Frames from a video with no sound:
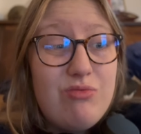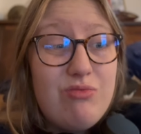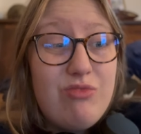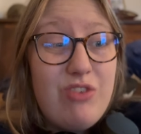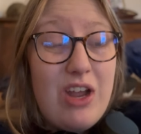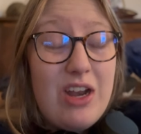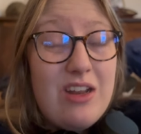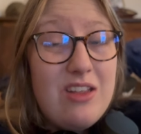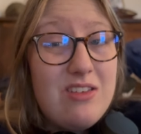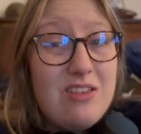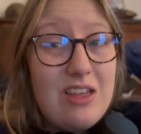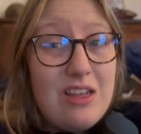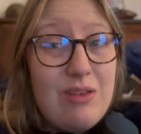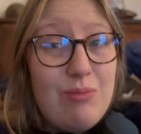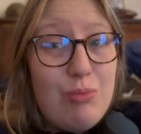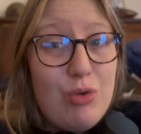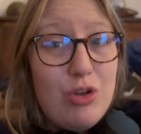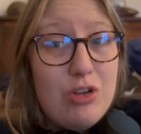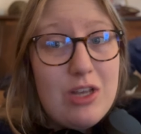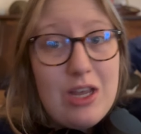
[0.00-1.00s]
fantasy
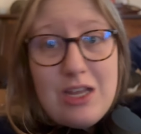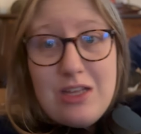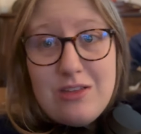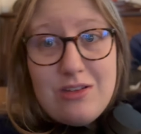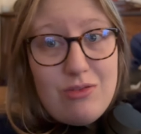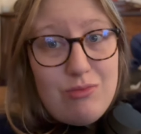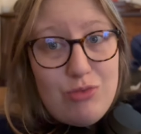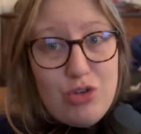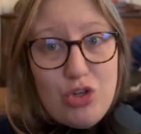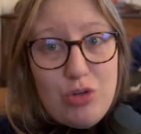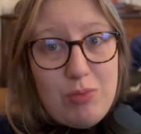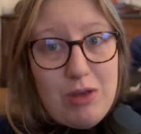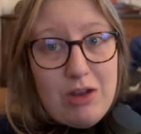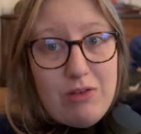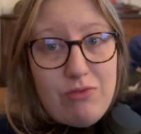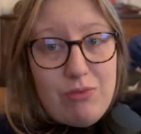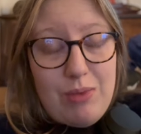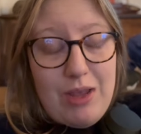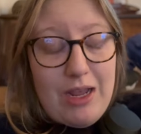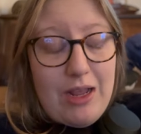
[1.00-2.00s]
book is not too bad
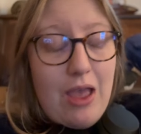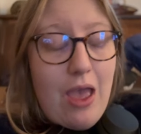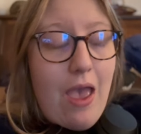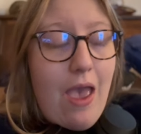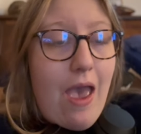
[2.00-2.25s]
for me.